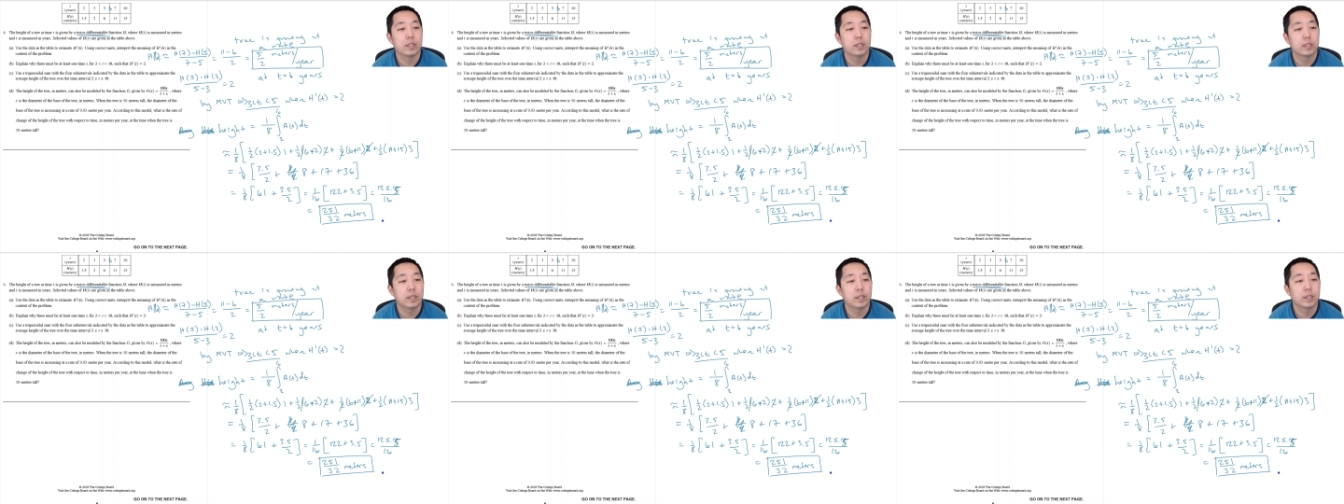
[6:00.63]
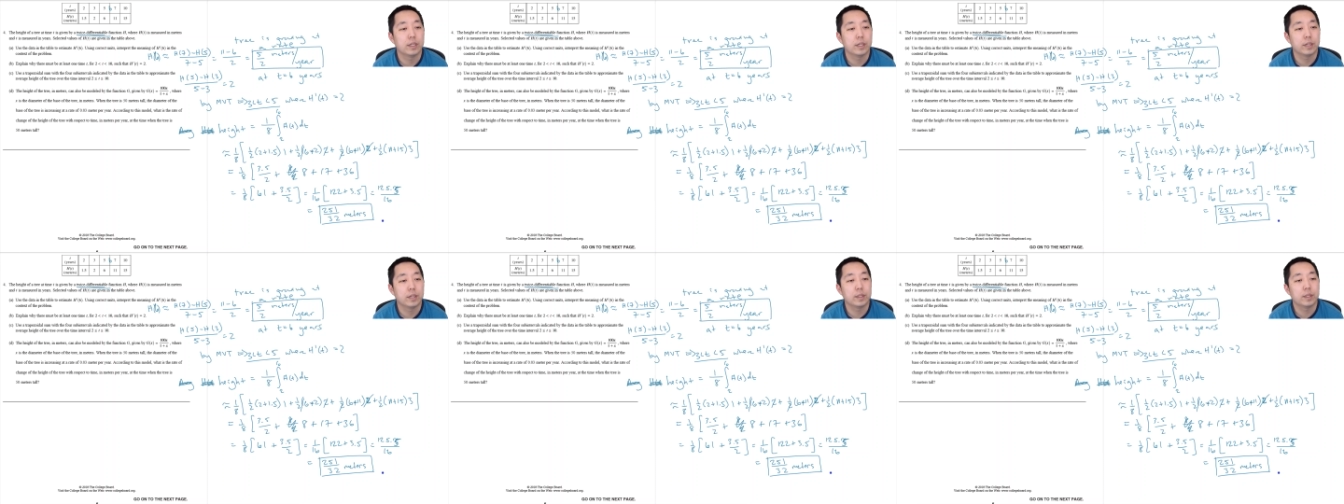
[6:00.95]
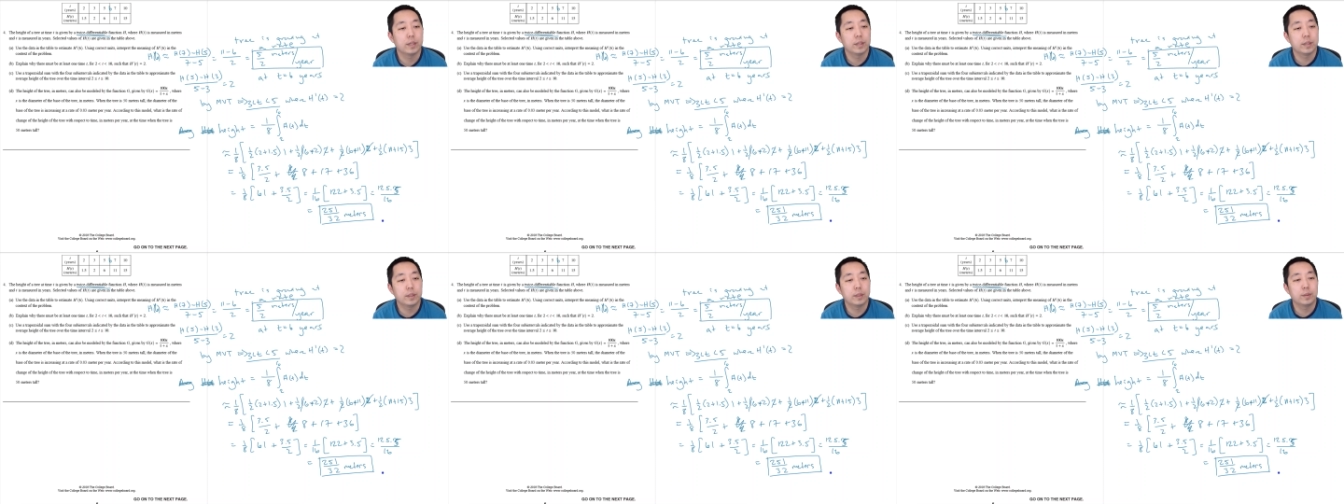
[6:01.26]

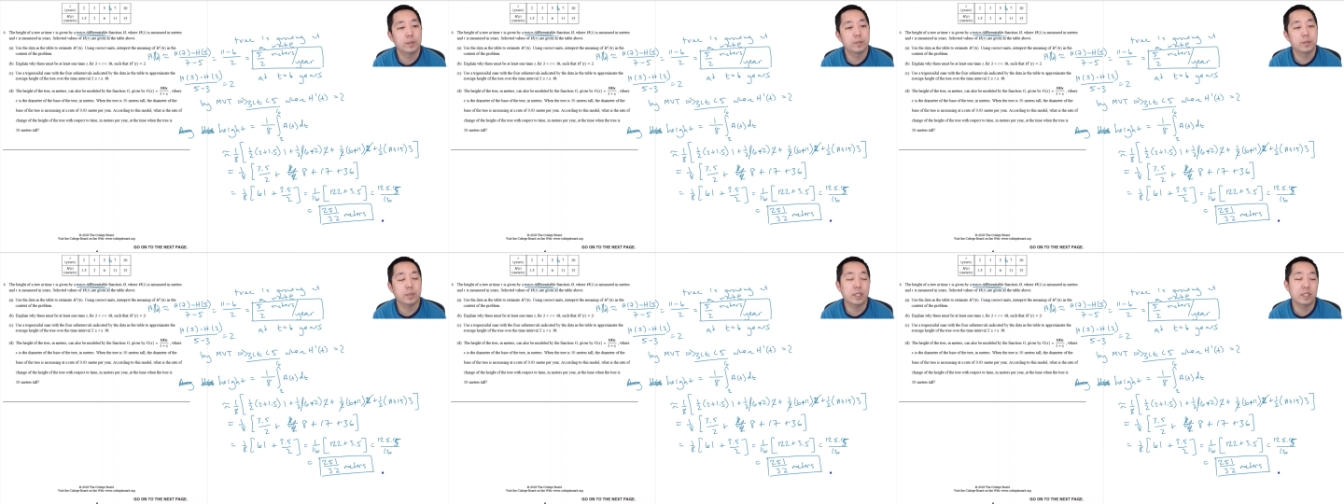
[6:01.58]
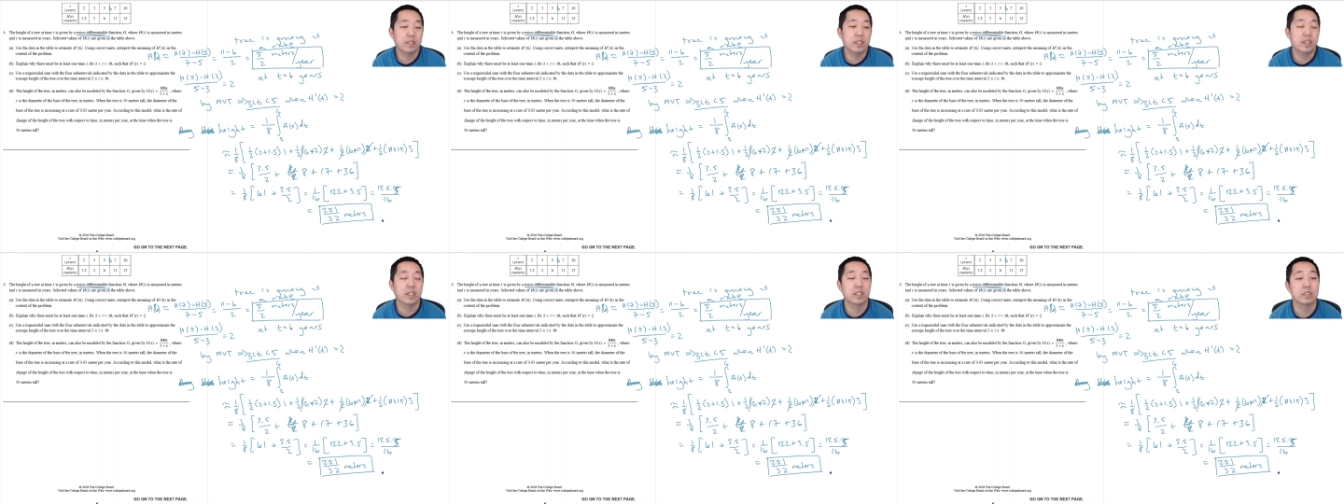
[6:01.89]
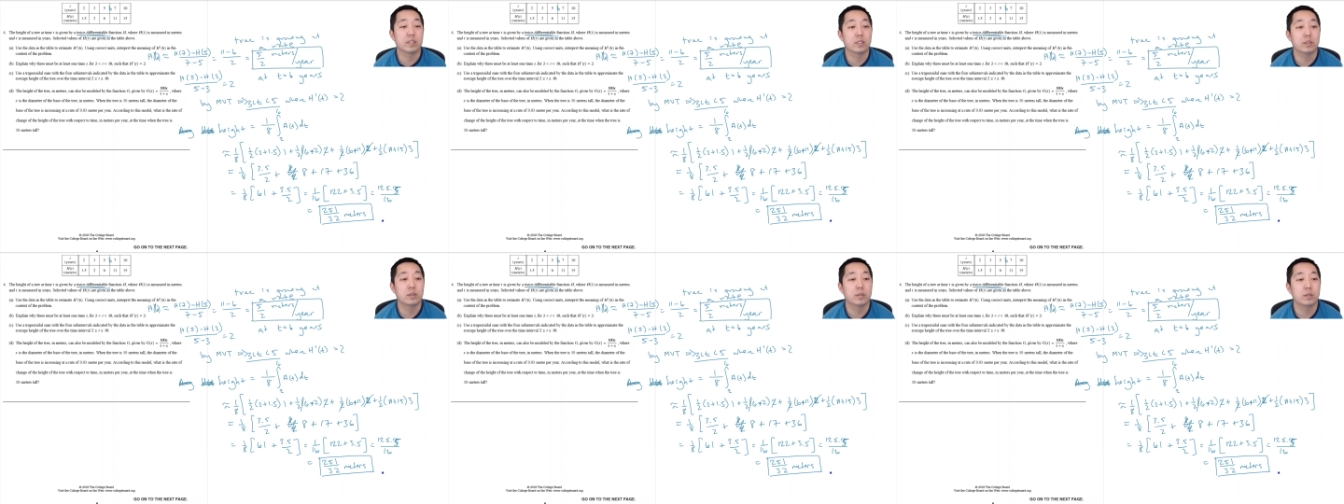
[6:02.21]
Um, but yeah,
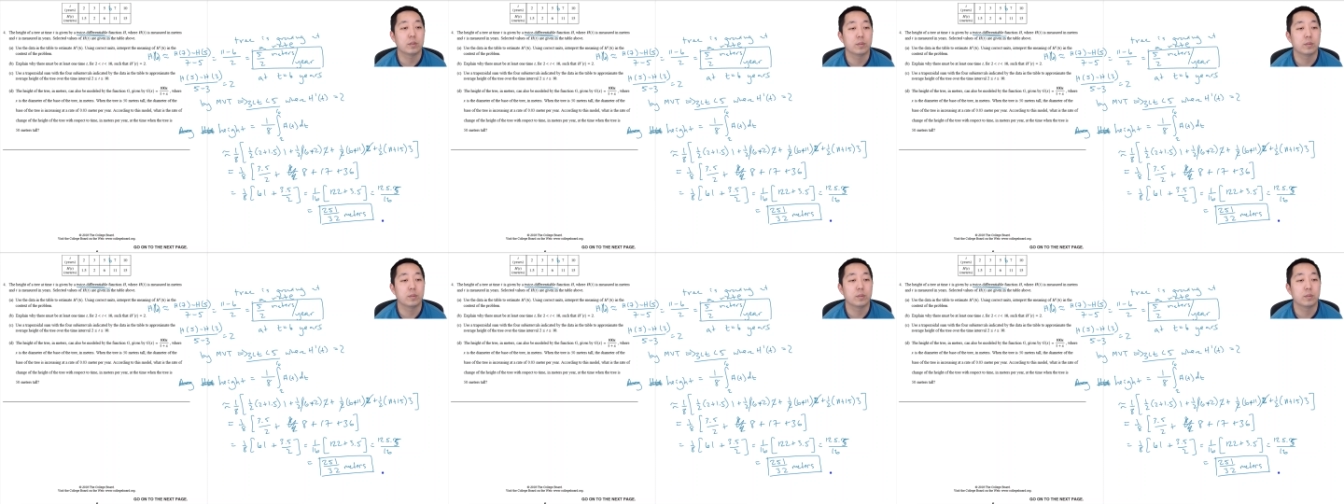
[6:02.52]
there's no other